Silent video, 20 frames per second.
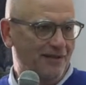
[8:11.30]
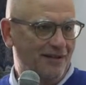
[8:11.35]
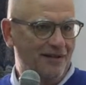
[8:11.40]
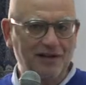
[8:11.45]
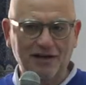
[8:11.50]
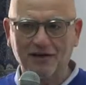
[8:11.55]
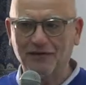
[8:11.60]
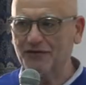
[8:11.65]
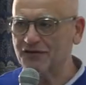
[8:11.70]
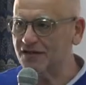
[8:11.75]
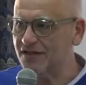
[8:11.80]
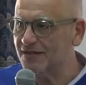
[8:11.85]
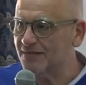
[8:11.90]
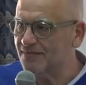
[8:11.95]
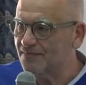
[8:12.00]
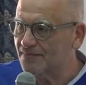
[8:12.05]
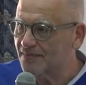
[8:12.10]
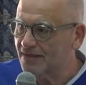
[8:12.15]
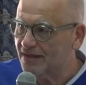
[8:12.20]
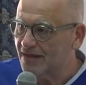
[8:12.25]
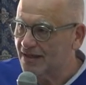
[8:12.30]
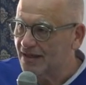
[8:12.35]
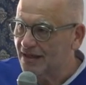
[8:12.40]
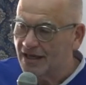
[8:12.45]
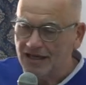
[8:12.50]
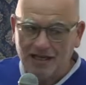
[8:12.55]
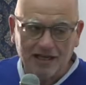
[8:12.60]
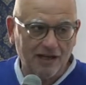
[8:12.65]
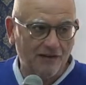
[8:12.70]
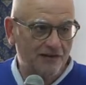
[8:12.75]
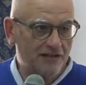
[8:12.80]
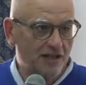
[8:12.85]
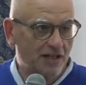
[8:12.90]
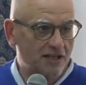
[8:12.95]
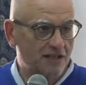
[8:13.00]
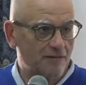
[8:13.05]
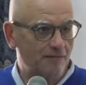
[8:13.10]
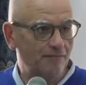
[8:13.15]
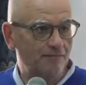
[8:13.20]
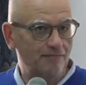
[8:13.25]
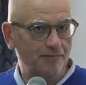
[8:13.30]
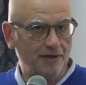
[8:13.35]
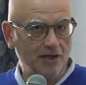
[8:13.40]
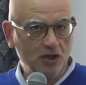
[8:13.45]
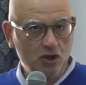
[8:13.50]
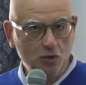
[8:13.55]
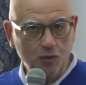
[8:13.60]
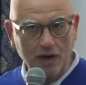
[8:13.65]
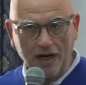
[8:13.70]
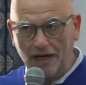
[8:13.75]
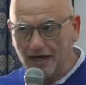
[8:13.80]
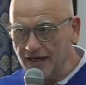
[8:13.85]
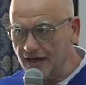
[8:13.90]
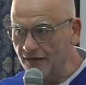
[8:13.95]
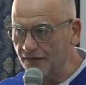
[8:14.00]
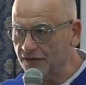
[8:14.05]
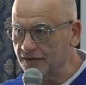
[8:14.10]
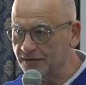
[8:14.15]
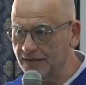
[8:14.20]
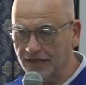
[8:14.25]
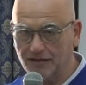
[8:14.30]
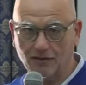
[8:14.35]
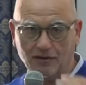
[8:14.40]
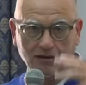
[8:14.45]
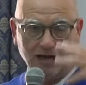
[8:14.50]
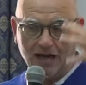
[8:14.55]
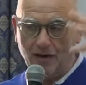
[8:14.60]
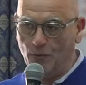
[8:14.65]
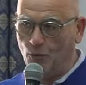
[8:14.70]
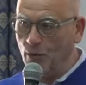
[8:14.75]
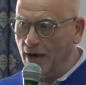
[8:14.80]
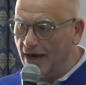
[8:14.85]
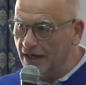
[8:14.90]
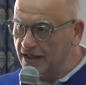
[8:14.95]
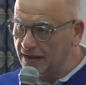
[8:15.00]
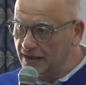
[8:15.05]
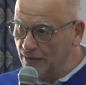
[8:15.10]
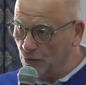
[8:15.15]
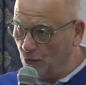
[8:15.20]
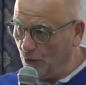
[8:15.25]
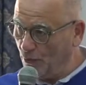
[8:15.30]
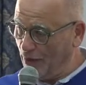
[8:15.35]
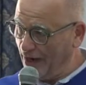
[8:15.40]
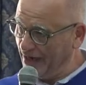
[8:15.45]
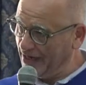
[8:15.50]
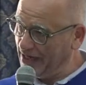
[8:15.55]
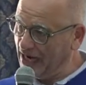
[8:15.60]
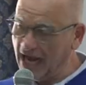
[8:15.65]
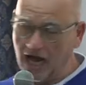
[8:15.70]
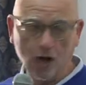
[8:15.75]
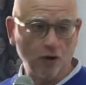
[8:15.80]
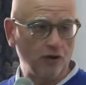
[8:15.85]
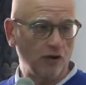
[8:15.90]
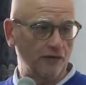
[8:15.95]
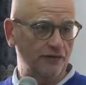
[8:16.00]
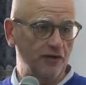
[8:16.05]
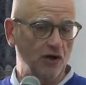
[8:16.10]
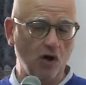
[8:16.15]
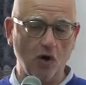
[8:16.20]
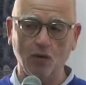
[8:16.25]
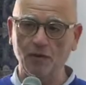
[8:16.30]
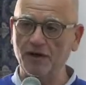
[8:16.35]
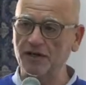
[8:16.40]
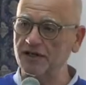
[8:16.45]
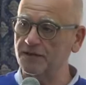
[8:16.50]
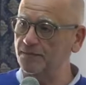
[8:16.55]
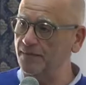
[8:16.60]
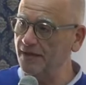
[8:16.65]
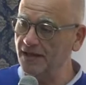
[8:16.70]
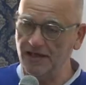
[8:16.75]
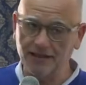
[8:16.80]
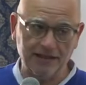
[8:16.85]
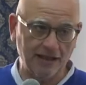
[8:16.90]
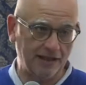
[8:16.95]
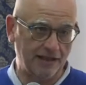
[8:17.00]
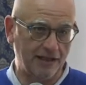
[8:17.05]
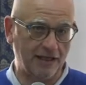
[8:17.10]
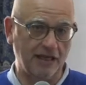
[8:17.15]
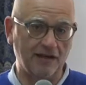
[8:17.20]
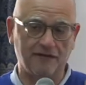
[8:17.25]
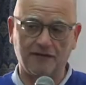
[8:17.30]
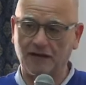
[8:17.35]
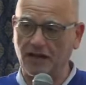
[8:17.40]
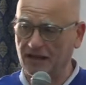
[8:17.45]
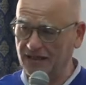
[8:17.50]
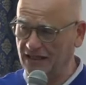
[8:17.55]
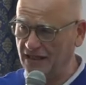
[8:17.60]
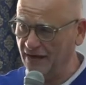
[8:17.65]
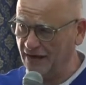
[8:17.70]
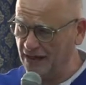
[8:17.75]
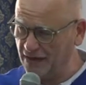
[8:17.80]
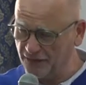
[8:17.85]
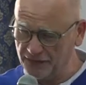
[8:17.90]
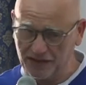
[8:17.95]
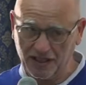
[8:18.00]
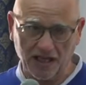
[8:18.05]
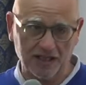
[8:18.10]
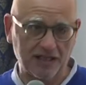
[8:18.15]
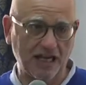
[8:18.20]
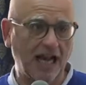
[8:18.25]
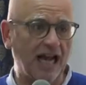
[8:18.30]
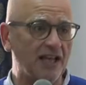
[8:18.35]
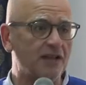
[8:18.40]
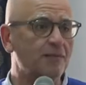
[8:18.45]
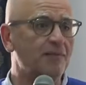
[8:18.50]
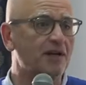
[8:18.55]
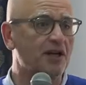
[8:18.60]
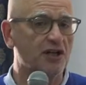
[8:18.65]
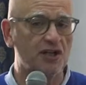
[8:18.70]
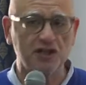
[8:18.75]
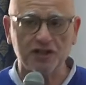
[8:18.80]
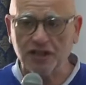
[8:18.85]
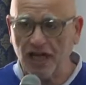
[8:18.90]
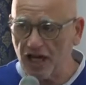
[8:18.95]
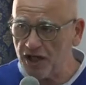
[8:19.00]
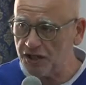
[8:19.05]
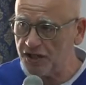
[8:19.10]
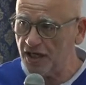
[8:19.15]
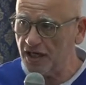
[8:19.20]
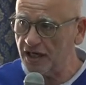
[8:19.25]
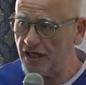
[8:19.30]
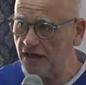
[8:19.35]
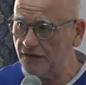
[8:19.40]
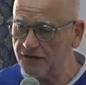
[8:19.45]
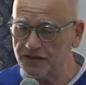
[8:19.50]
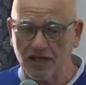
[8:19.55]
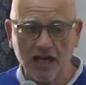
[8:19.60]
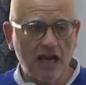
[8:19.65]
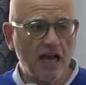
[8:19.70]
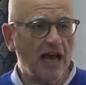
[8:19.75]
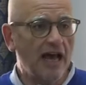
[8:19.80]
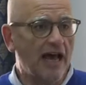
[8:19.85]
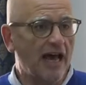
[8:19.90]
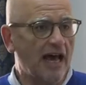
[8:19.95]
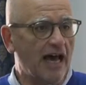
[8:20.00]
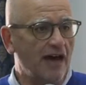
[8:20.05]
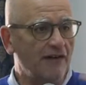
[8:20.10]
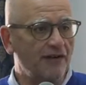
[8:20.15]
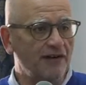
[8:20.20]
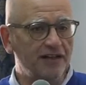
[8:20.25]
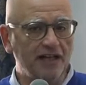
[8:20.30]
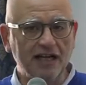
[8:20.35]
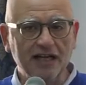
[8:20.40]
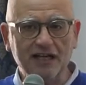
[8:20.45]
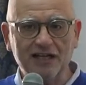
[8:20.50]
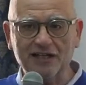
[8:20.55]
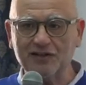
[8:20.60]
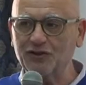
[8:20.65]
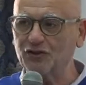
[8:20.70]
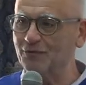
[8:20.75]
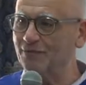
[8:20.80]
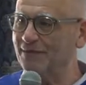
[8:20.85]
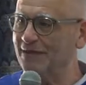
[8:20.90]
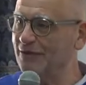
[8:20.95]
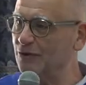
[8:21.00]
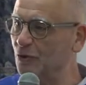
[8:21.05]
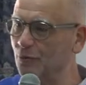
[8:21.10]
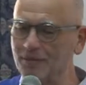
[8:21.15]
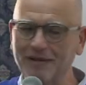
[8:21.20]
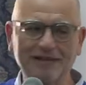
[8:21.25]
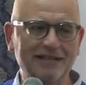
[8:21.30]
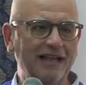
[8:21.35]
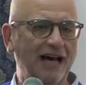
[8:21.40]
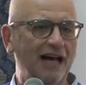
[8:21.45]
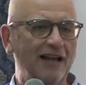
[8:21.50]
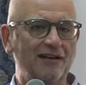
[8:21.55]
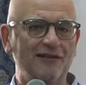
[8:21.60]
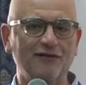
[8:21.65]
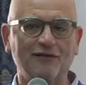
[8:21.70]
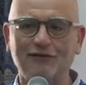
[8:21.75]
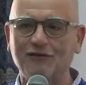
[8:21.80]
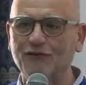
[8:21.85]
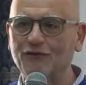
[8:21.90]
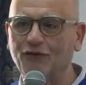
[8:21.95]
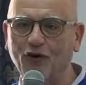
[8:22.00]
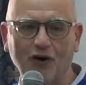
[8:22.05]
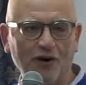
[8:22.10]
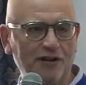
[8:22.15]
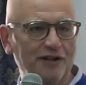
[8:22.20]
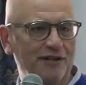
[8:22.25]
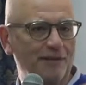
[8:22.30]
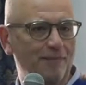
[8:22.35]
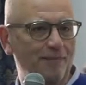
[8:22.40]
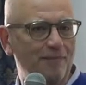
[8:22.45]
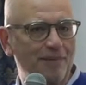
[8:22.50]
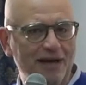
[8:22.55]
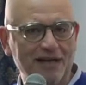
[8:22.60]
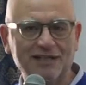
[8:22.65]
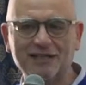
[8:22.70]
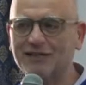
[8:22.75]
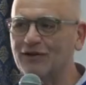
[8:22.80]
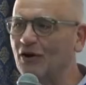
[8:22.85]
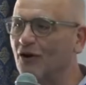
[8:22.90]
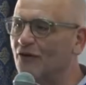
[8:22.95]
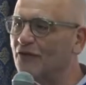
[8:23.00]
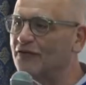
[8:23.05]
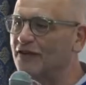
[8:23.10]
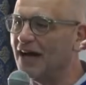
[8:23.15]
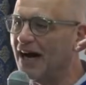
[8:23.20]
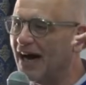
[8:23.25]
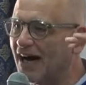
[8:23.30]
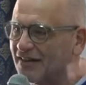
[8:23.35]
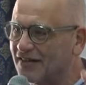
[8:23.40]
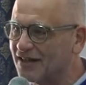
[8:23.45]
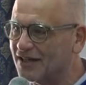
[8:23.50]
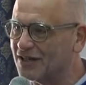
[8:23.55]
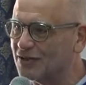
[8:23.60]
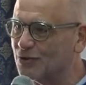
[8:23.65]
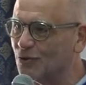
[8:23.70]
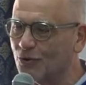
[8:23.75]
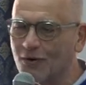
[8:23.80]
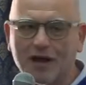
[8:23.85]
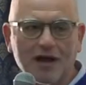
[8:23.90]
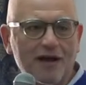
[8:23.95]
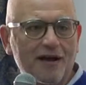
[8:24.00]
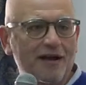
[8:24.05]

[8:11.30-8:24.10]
gifts. He gives us spiritual gifts that are work out of the Holy Spirit, and he gives us administration gifts. Everything is to be done for the best of the others, to